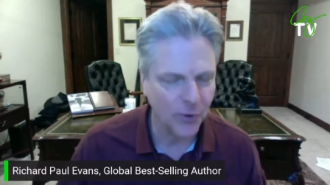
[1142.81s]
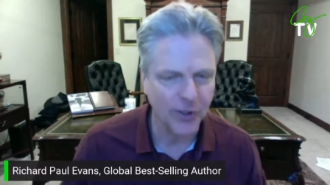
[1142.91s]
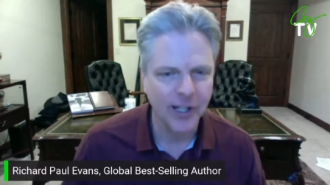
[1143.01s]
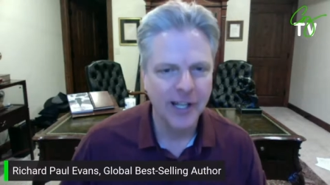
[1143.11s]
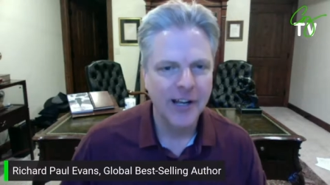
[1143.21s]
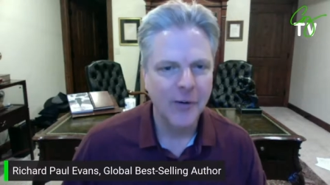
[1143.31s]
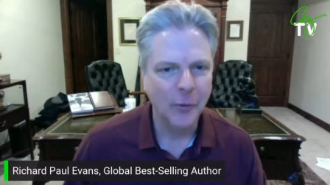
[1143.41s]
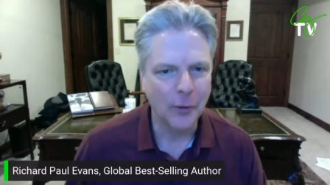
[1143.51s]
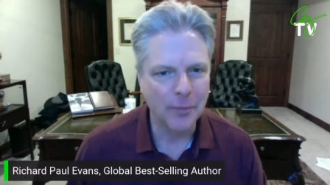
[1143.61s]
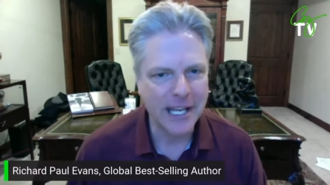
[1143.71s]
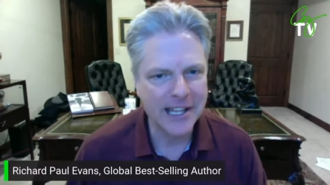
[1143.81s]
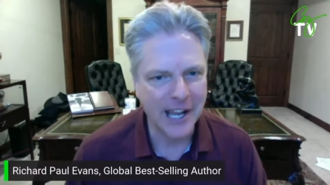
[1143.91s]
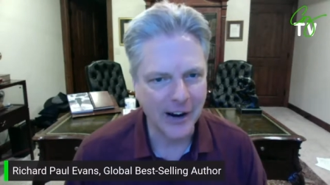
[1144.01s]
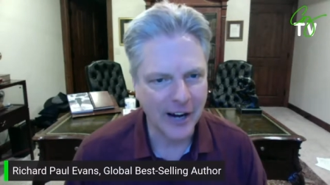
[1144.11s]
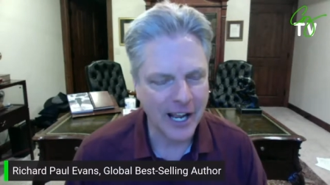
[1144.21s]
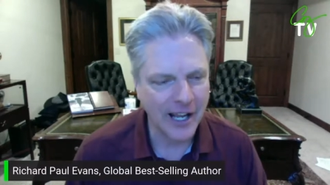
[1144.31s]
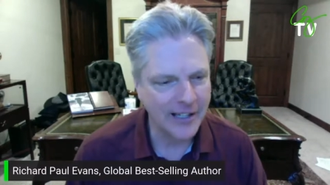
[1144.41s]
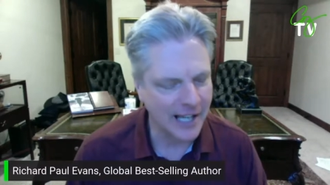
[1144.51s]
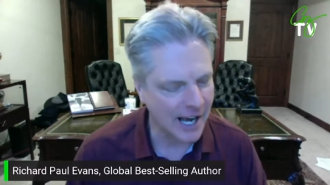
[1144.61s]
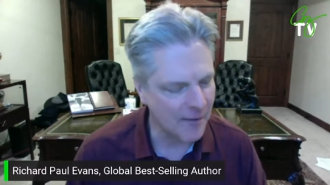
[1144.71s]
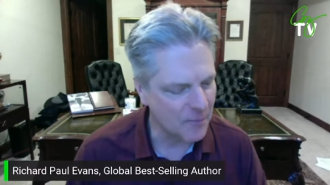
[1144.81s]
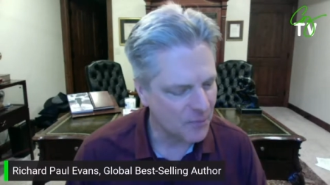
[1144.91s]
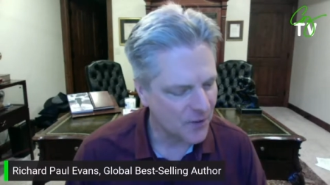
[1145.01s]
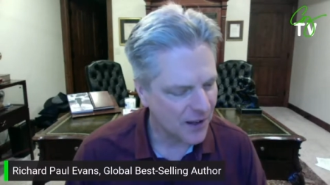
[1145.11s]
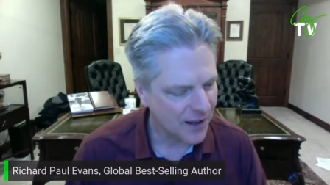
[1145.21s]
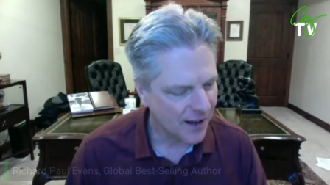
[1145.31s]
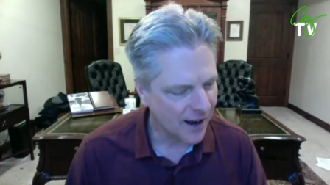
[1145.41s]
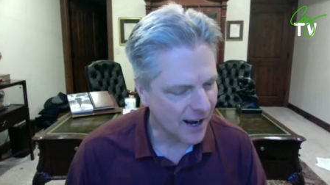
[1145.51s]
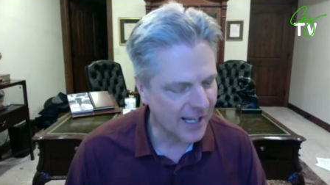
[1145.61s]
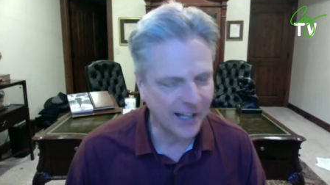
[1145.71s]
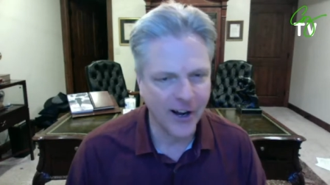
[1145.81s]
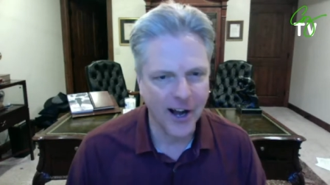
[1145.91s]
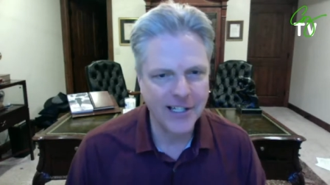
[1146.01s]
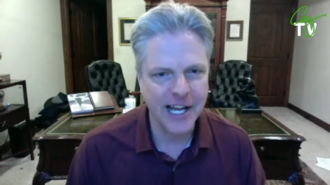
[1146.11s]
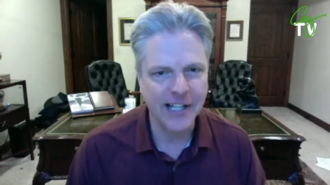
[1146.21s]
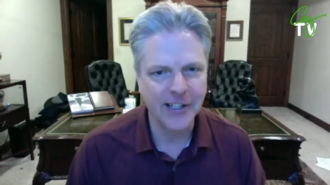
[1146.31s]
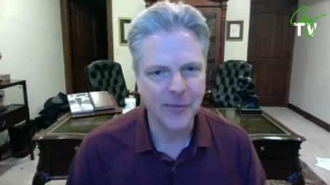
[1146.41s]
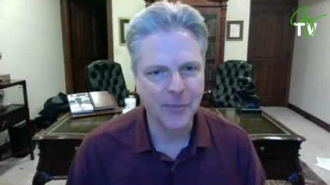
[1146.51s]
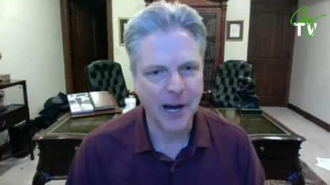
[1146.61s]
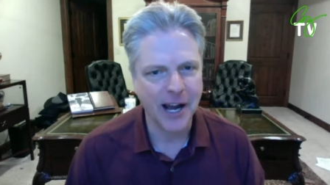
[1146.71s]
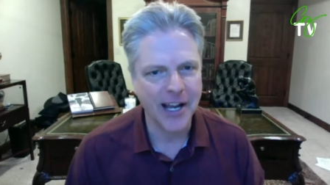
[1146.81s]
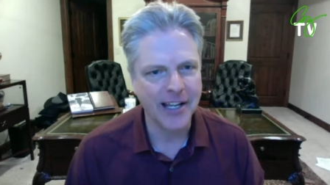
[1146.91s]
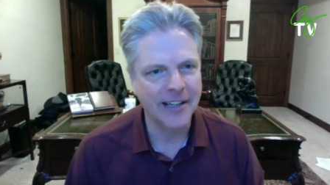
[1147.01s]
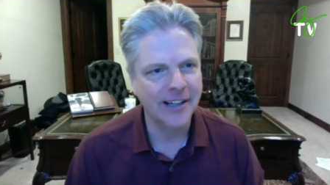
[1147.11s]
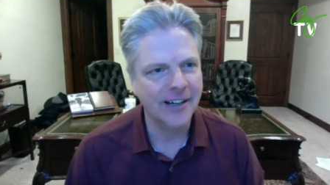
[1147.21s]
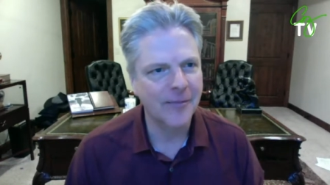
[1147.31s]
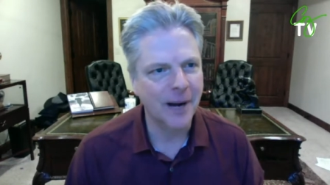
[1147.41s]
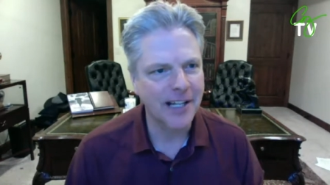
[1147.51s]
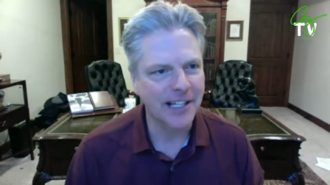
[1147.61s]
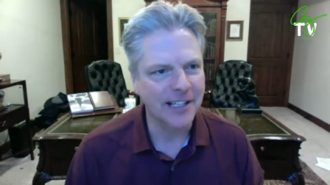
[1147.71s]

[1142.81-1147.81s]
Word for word: would would be there. And um, I get contacted by by an